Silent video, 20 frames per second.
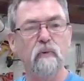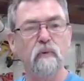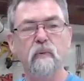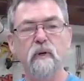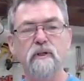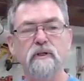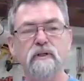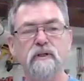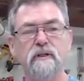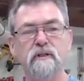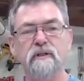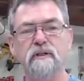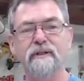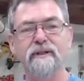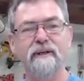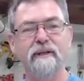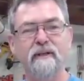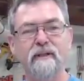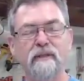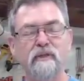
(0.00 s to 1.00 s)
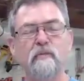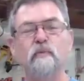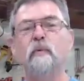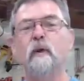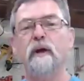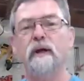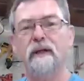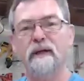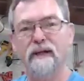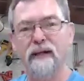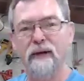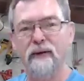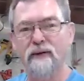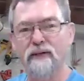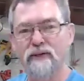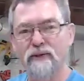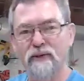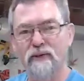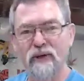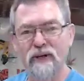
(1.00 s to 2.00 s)
which, you know, this is what I
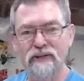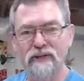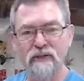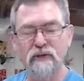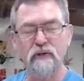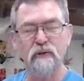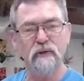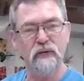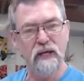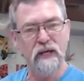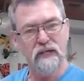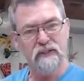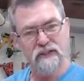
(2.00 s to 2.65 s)
encourage you guys to do.